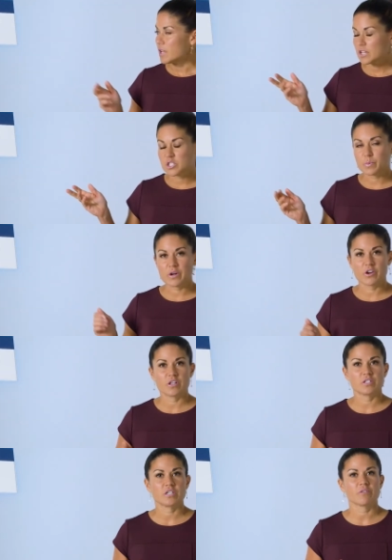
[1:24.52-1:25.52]

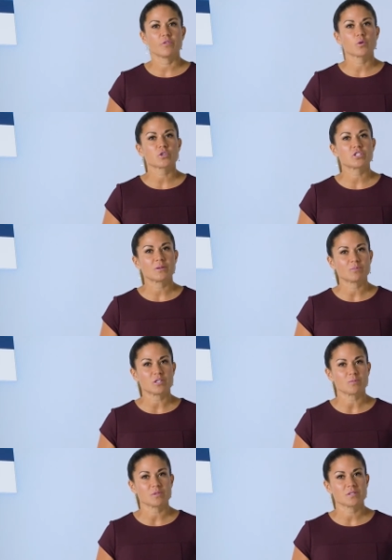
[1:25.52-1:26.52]
experiencing fewer
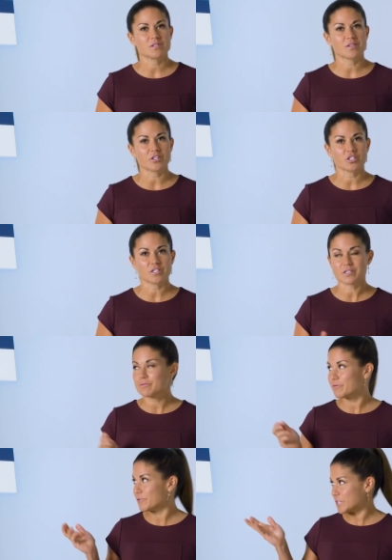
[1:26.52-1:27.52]
symptoms, such as
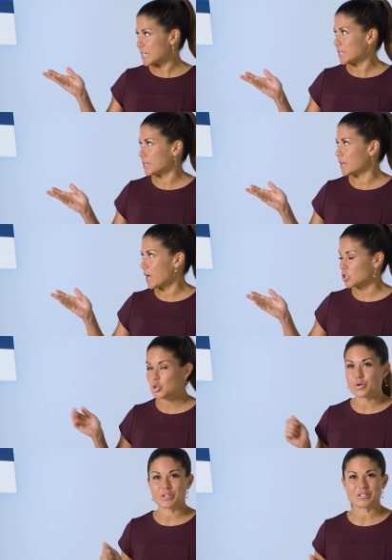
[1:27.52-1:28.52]
fatigue and
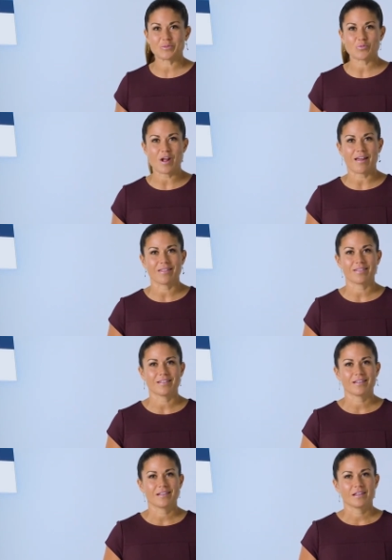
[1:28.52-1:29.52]
shortness of breath,
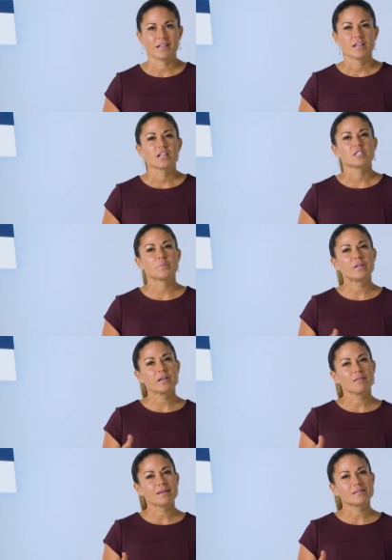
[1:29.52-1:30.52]

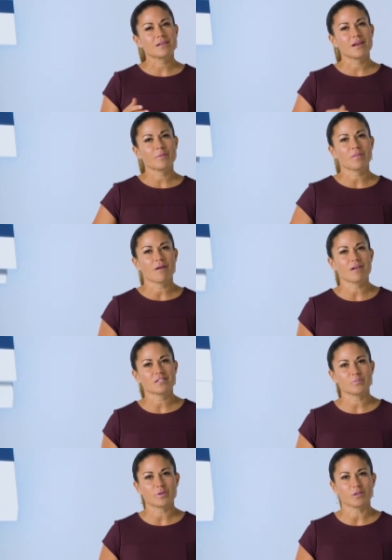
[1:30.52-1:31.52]
spending less time in the
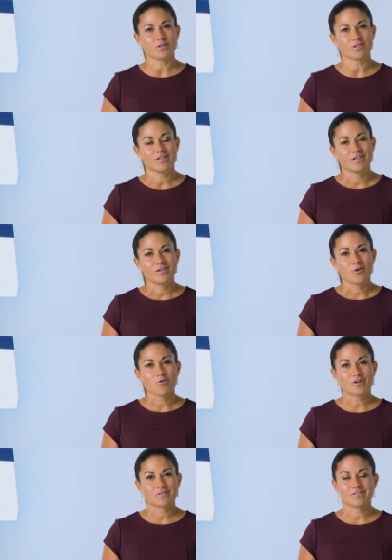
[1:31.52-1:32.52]
hospital,
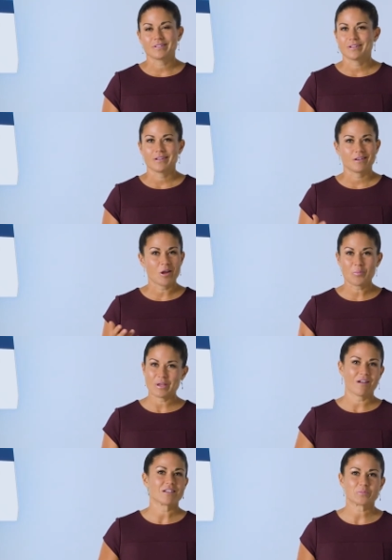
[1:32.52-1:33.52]
or not being
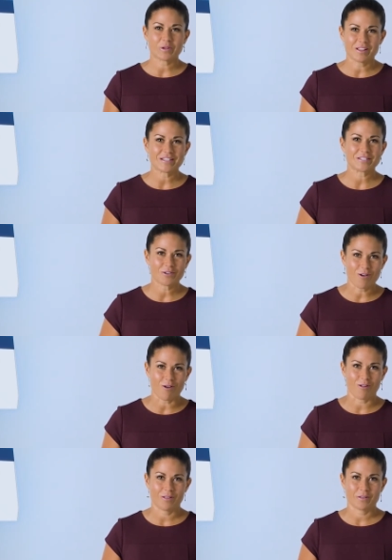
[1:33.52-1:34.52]
hospitalized at
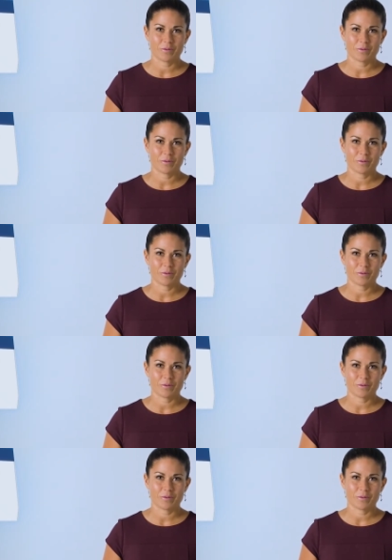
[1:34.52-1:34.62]
all,